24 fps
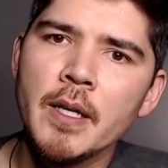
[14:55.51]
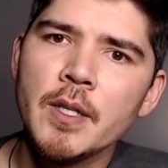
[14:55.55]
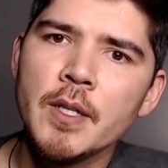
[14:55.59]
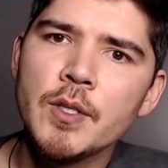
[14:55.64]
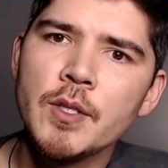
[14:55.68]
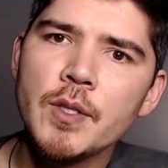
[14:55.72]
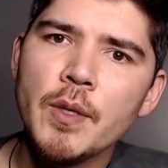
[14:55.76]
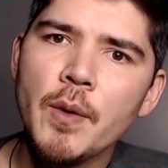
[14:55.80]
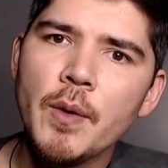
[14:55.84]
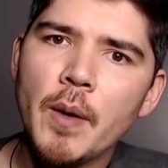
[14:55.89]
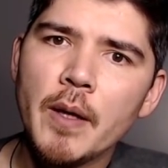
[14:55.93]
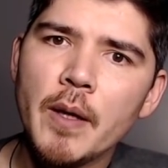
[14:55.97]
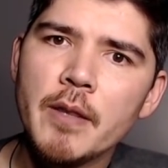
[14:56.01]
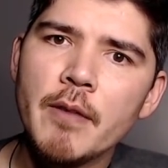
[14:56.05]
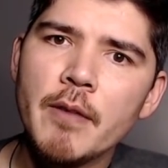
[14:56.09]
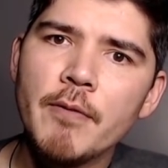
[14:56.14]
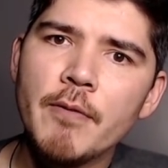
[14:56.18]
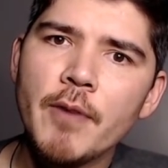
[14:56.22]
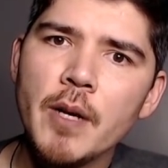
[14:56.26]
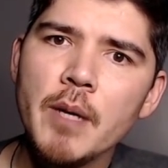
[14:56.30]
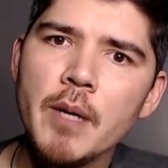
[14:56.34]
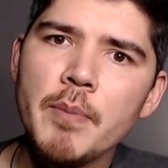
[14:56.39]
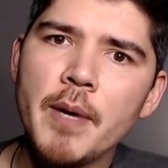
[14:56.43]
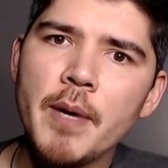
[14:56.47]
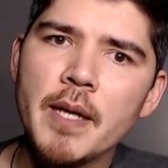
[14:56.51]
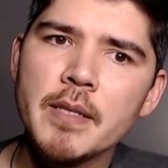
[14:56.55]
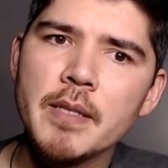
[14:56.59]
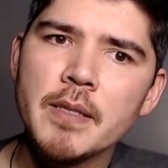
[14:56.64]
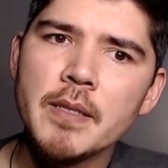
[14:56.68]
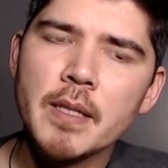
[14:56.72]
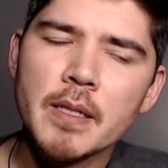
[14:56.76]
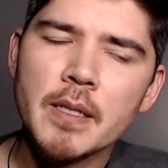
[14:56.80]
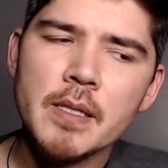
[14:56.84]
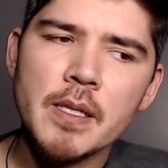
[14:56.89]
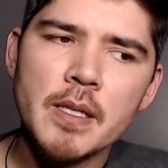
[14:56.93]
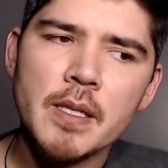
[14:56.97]
So the very
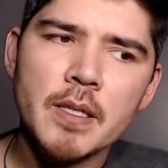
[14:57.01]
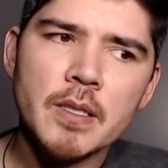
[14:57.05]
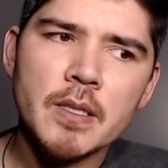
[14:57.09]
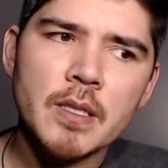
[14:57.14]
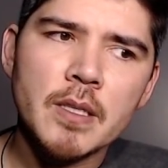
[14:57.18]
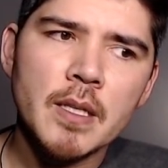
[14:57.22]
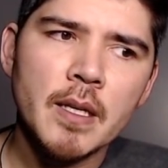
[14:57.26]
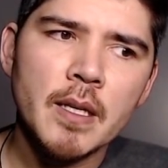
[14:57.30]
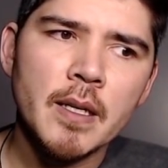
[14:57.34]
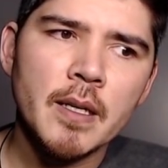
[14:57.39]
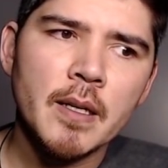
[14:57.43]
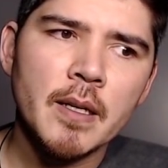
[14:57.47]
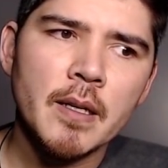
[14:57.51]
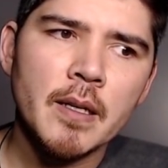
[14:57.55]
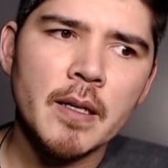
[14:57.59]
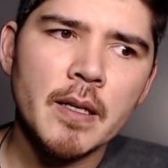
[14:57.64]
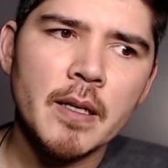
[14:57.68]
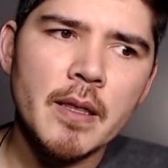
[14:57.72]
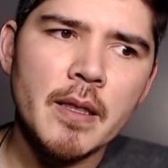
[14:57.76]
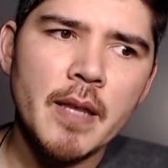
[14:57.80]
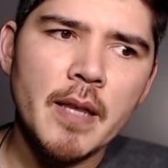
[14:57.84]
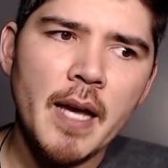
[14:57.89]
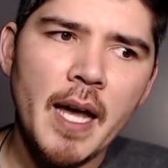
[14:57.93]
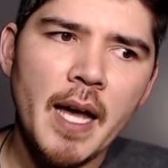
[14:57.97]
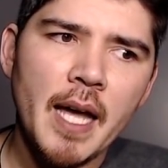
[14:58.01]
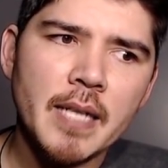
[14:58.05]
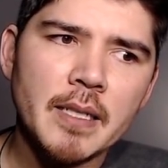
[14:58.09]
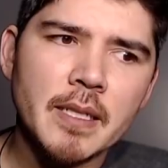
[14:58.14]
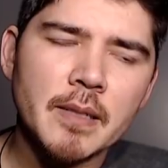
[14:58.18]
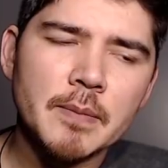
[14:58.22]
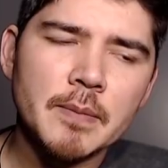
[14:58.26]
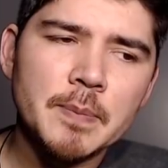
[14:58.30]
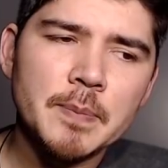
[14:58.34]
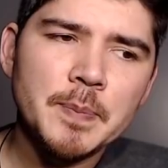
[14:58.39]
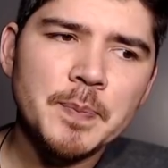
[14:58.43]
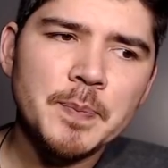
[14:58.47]
basics is
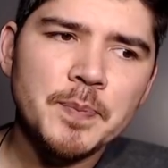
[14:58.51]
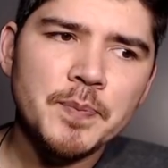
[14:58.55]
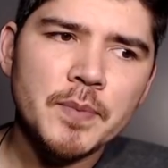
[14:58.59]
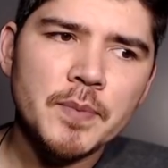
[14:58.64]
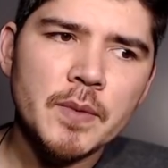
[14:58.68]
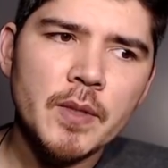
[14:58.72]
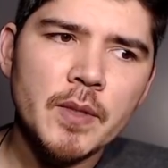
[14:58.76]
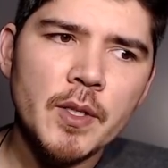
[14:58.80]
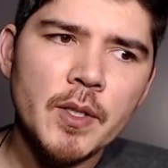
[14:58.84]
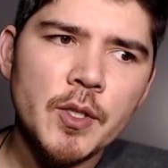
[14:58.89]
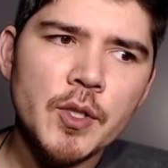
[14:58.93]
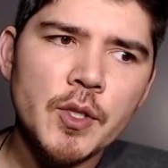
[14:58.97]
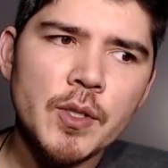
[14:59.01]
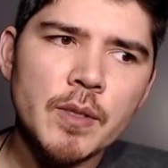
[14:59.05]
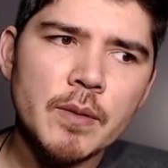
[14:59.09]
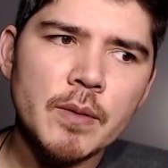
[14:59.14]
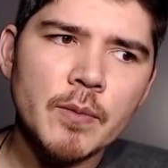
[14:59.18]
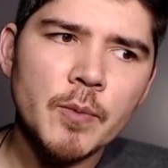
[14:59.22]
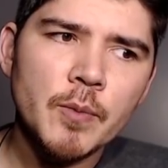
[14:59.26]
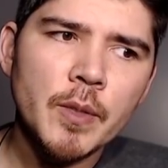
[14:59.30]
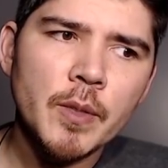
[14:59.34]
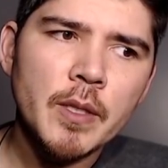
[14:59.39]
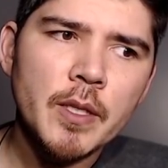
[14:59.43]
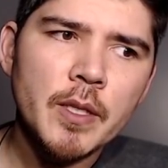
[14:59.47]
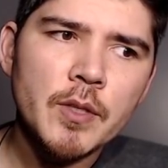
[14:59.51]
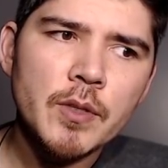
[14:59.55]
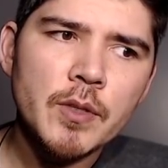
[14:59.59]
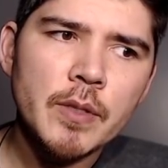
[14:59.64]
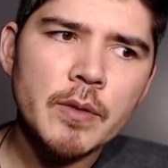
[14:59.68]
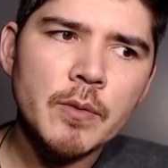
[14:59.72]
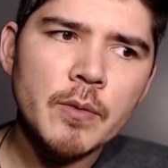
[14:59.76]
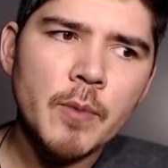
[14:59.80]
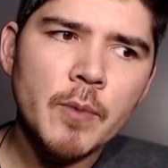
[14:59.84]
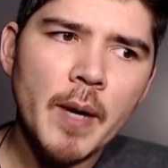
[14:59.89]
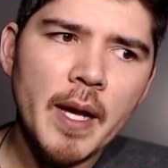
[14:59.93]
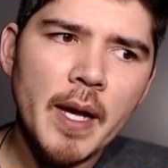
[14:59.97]
that there's really
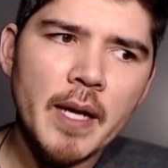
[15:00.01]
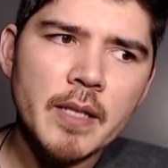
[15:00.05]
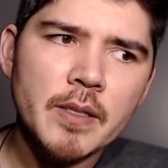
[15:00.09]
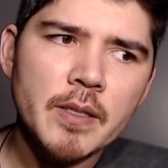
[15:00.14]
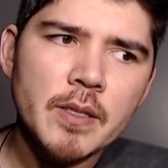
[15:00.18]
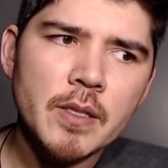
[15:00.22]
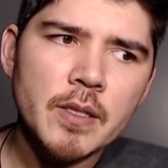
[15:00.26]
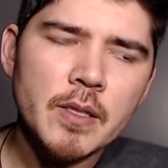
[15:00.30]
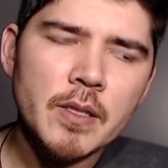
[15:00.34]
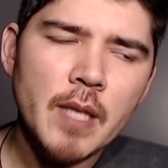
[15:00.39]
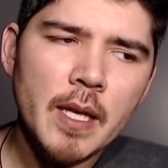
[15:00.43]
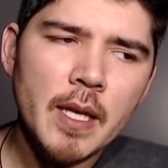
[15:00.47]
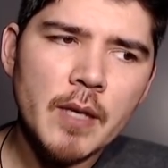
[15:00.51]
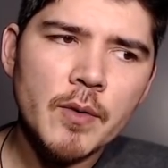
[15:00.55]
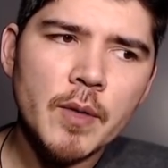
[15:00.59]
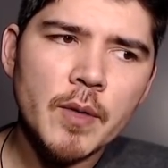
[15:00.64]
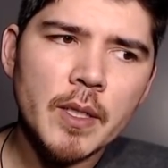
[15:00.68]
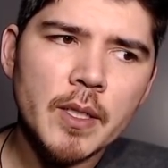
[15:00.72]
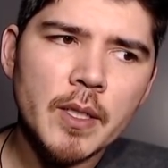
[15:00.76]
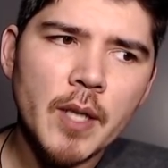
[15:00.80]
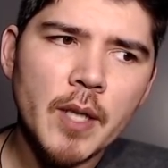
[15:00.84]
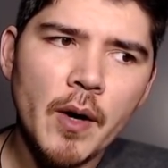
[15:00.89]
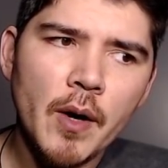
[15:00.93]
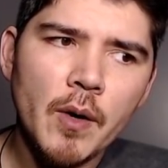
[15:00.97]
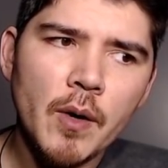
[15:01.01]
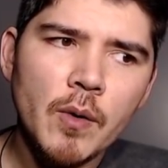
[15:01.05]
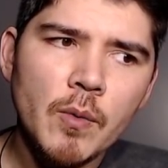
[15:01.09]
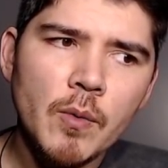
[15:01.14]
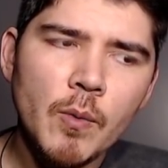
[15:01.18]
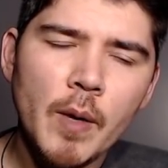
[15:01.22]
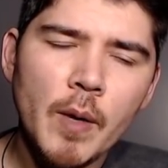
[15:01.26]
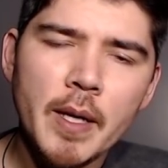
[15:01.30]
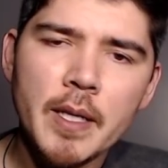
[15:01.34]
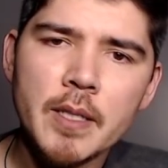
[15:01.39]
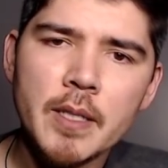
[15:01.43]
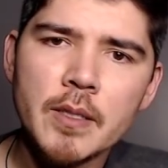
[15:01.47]
two ways that you could go.
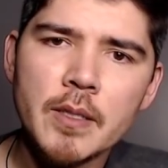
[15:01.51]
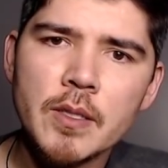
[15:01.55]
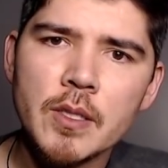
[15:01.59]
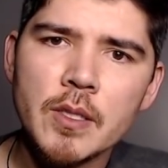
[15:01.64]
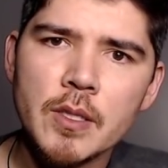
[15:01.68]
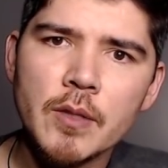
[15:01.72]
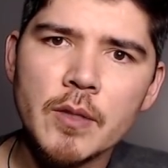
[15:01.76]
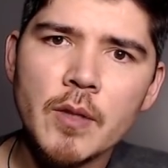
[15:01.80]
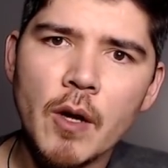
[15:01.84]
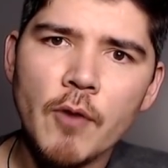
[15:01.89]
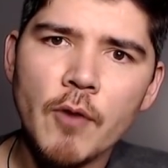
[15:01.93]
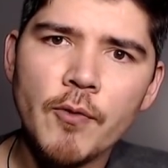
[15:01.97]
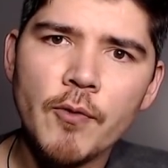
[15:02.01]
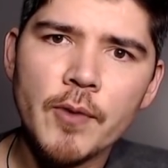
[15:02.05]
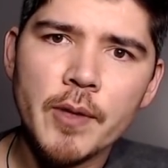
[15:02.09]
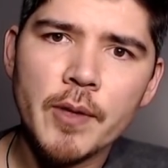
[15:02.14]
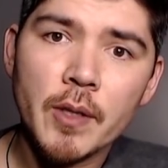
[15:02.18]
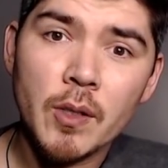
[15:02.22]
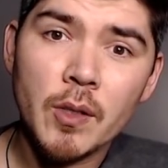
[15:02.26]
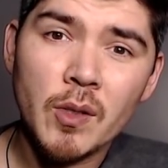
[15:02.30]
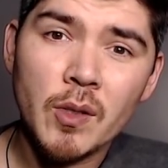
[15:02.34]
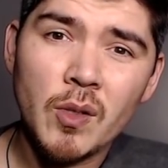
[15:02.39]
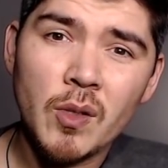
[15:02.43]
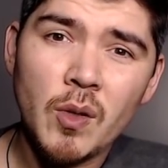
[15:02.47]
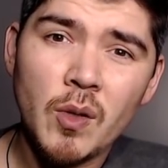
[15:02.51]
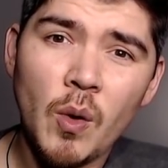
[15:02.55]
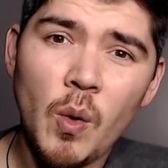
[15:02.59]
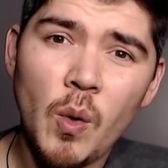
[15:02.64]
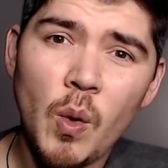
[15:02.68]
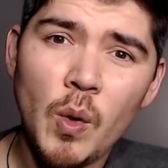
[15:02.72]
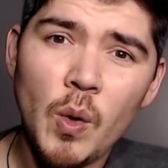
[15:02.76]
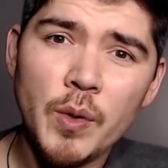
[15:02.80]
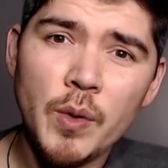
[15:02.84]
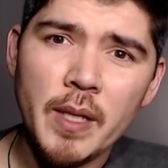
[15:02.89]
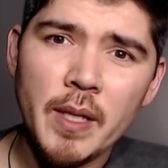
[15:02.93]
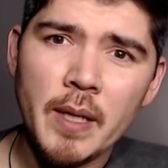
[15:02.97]
One is you go for the
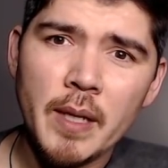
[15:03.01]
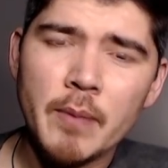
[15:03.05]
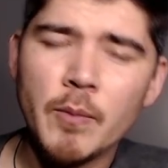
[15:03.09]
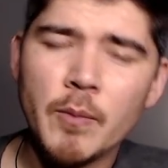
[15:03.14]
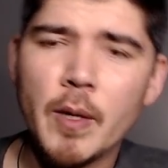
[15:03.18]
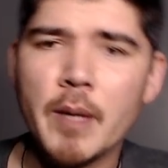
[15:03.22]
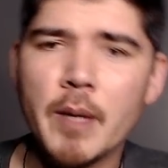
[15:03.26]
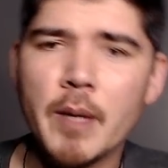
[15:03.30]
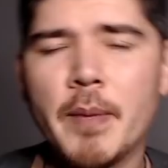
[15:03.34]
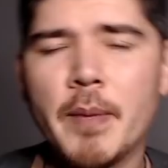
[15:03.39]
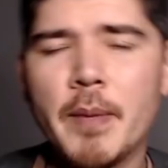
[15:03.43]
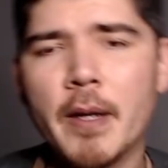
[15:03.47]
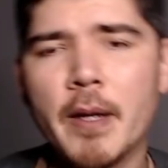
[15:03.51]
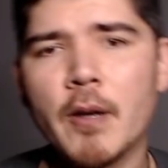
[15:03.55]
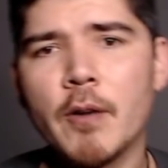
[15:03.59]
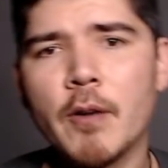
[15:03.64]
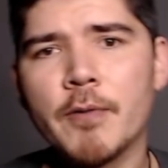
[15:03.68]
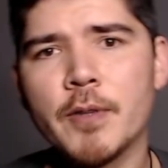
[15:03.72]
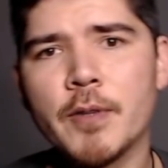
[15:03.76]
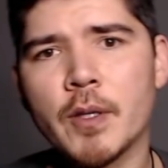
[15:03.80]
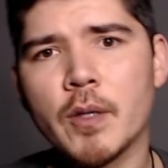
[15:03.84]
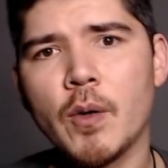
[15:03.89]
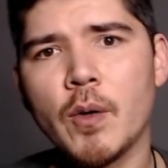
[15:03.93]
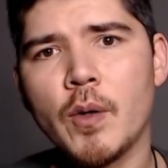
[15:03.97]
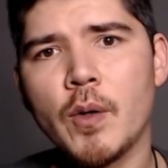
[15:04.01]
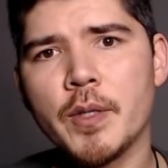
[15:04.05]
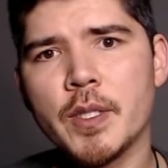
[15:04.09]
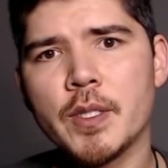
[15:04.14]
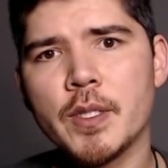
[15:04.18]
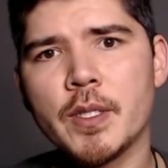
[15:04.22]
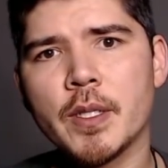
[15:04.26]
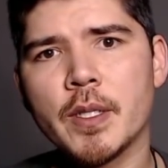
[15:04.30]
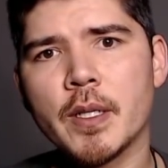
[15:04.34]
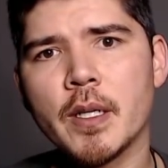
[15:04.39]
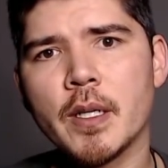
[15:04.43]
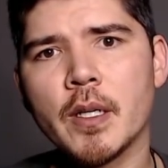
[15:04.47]
gold. And what I go for the gold
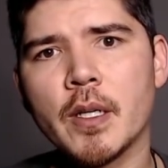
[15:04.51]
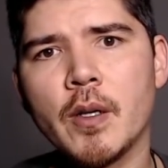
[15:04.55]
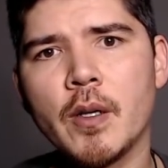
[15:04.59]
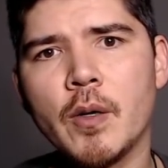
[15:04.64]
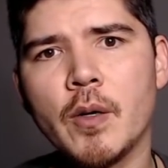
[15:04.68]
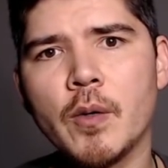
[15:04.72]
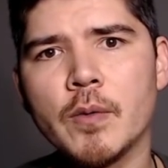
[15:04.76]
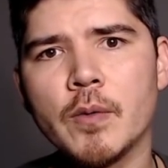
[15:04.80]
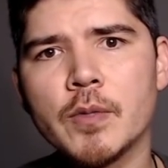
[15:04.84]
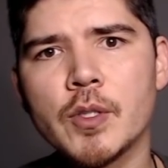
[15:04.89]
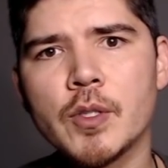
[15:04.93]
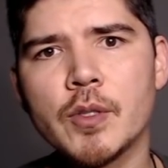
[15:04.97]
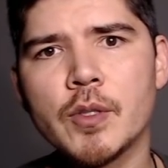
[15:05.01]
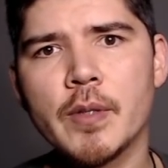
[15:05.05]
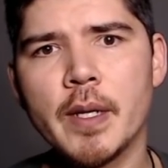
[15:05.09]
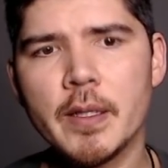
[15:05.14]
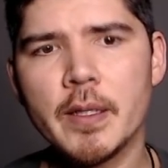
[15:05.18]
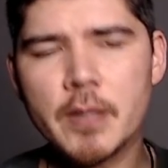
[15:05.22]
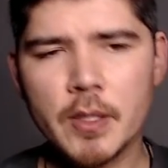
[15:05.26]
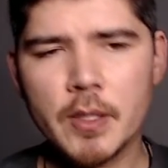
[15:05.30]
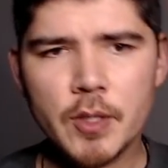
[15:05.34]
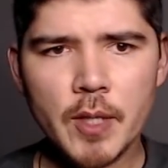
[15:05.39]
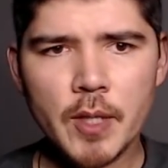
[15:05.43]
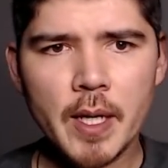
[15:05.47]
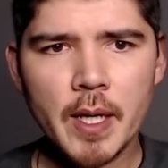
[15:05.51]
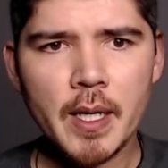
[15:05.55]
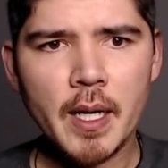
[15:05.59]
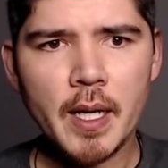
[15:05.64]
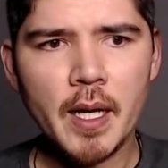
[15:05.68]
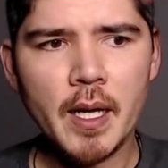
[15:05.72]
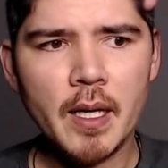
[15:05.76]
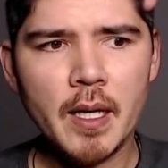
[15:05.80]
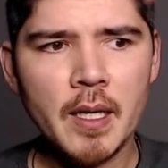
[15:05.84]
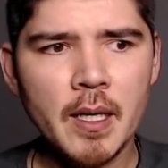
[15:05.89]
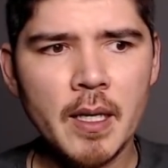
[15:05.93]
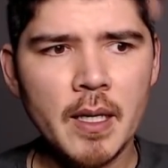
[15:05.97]
is you're going to go straight to try
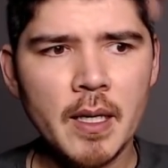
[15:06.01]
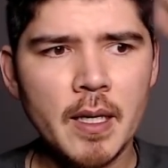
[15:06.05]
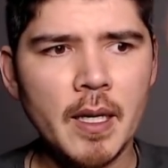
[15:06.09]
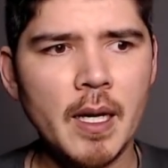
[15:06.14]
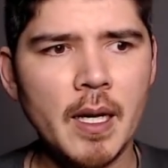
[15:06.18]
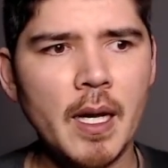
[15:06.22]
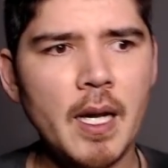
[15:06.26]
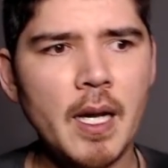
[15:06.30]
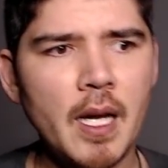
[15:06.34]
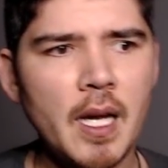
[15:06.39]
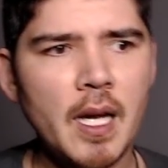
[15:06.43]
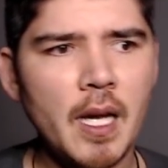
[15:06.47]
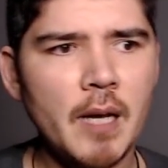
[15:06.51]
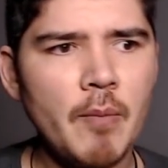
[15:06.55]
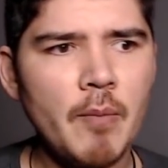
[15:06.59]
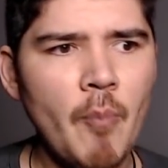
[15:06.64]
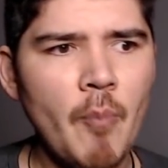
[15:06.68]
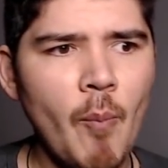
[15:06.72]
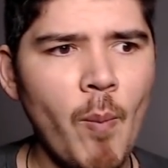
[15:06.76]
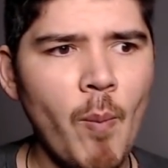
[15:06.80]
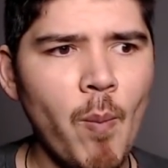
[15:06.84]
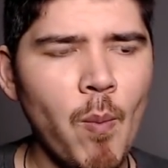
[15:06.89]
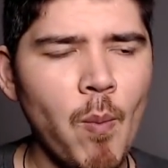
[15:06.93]
to uh,